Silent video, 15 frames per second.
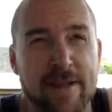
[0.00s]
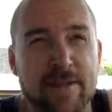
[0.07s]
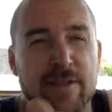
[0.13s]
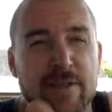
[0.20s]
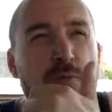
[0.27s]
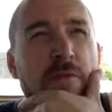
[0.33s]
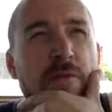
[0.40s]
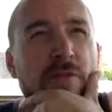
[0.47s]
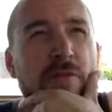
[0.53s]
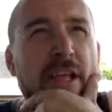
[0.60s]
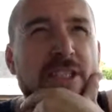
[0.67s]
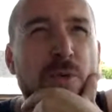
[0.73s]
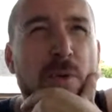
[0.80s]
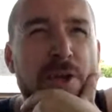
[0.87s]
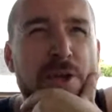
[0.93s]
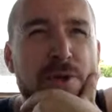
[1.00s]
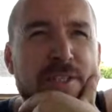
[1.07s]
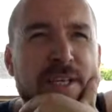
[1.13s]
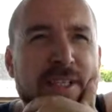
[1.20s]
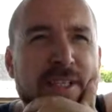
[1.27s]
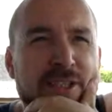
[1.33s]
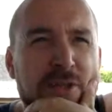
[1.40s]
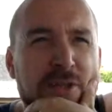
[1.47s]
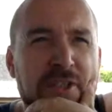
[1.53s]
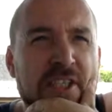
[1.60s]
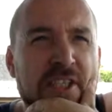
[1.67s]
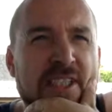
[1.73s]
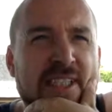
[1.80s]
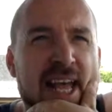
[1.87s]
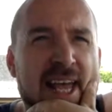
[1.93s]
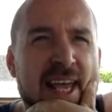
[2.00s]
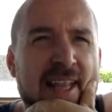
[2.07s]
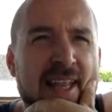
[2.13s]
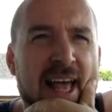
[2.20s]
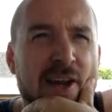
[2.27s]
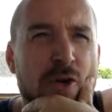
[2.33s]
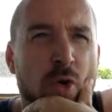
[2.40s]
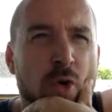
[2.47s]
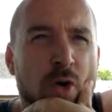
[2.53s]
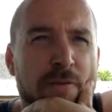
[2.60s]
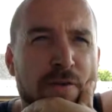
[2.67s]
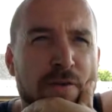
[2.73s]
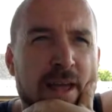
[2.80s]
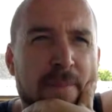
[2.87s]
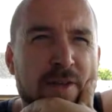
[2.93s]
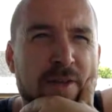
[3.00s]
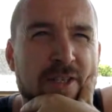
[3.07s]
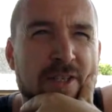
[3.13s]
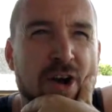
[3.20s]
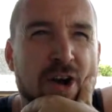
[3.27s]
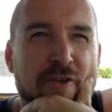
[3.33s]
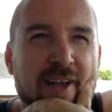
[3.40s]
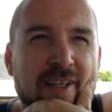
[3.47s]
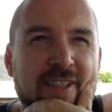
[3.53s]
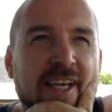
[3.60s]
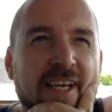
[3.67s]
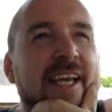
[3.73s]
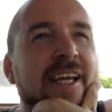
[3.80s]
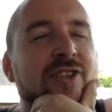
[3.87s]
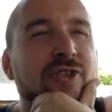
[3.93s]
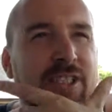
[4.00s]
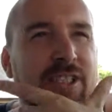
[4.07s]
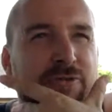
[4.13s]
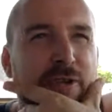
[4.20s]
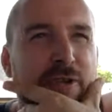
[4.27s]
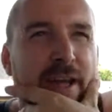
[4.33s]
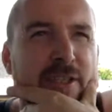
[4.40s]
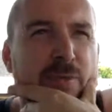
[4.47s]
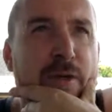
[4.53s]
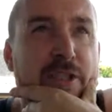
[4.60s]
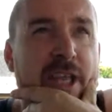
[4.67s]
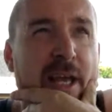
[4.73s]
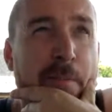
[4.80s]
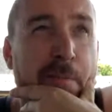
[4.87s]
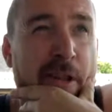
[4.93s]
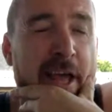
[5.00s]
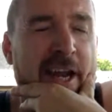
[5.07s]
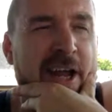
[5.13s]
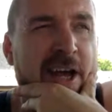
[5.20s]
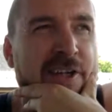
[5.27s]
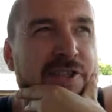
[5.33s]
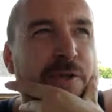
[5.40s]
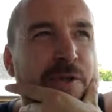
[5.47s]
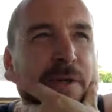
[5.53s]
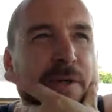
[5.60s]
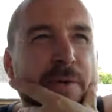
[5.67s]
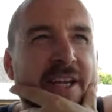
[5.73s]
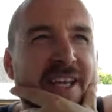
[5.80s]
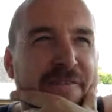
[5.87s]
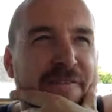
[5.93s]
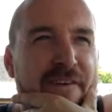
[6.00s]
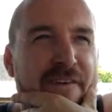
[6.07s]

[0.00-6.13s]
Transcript: in relation to what you said, so she's saying that in order for them to start raising interest rates, which they plan on doing, we need a